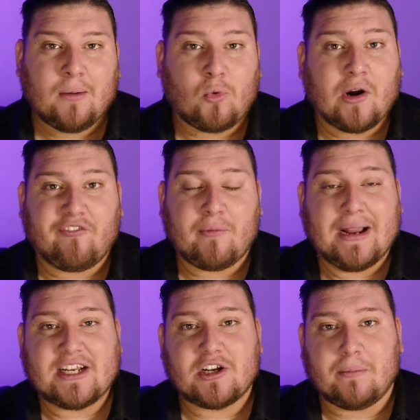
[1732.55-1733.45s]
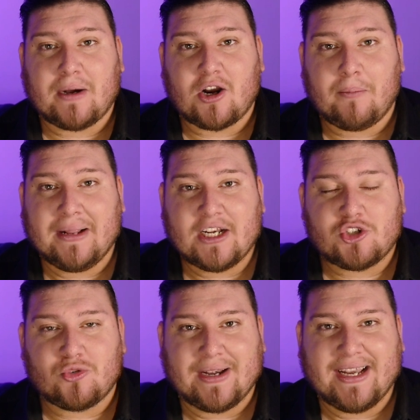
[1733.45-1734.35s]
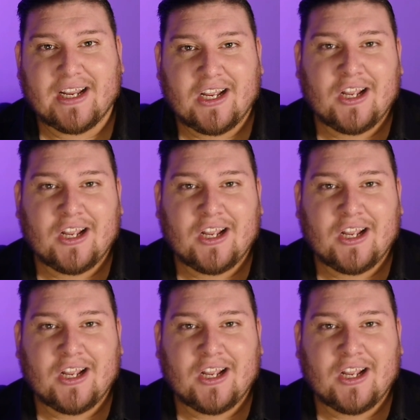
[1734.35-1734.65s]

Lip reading: more information about our ministry,